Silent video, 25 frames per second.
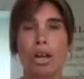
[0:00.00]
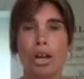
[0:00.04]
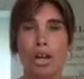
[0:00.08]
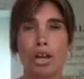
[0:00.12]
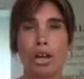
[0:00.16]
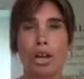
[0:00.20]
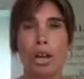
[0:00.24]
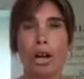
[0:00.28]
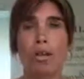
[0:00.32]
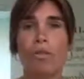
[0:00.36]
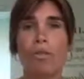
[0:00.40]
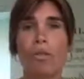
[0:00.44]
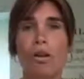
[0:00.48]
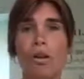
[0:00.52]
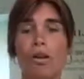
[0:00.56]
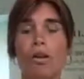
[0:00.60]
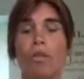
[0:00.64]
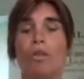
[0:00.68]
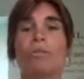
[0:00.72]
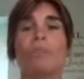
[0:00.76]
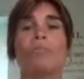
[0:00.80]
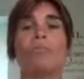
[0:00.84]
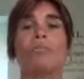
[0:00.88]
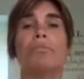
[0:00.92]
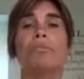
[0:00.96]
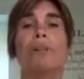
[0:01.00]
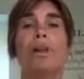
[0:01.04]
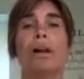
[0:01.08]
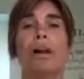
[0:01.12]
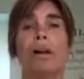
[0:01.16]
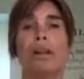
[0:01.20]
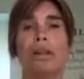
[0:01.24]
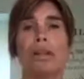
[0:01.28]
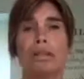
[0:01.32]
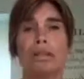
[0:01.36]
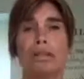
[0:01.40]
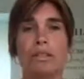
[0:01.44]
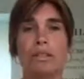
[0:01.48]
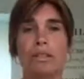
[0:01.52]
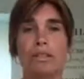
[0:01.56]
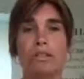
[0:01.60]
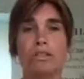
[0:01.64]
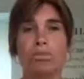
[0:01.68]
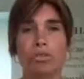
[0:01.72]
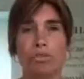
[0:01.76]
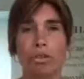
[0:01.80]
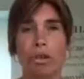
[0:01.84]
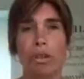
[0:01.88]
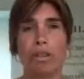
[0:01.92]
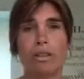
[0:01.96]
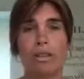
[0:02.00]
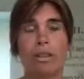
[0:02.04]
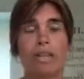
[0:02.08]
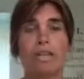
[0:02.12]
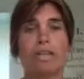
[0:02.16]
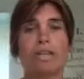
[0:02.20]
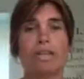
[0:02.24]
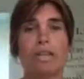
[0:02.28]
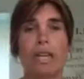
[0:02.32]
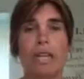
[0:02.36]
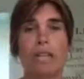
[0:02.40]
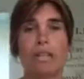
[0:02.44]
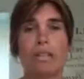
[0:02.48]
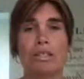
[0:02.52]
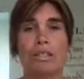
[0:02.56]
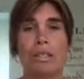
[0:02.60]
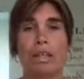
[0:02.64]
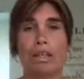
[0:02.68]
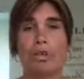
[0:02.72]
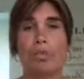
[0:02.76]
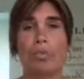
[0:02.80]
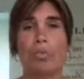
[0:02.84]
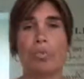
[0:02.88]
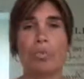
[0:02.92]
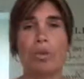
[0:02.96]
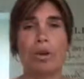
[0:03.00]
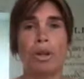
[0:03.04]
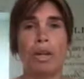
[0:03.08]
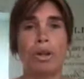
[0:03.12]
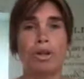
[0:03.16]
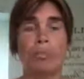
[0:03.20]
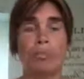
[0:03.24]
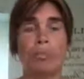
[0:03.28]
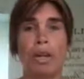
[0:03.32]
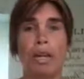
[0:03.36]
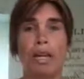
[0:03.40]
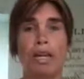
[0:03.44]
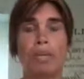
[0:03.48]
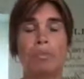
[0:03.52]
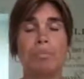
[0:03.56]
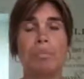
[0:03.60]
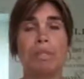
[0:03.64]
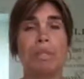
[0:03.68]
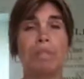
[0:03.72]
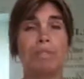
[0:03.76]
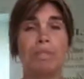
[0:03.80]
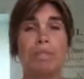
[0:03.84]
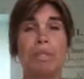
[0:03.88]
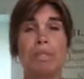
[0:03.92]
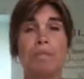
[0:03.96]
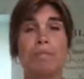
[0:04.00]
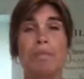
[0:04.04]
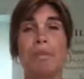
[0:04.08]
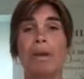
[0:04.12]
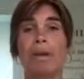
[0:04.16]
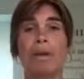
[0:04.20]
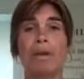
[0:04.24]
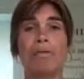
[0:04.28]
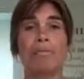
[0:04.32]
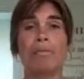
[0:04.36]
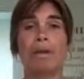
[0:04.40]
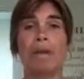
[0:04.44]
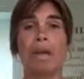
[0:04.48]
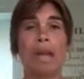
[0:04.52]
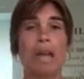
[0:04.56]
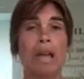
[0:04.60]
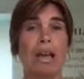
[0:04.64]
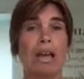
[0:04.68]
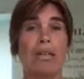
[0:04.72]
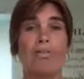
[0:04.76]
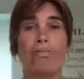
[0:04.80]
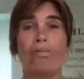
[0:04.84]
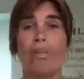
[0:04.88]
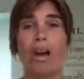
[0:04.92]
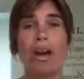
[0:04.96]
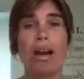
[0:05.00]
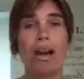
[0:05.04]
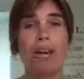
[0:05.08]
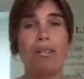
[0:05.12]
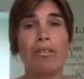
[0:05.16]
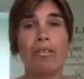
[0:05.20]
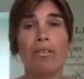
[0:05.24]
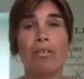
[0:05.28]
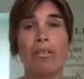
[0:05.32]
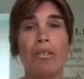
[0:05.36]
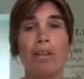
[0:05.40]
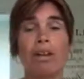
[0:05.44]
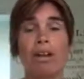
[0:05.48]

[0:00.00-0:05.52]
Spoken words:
go home and try these things that you're putting in place, because it's making my life hell.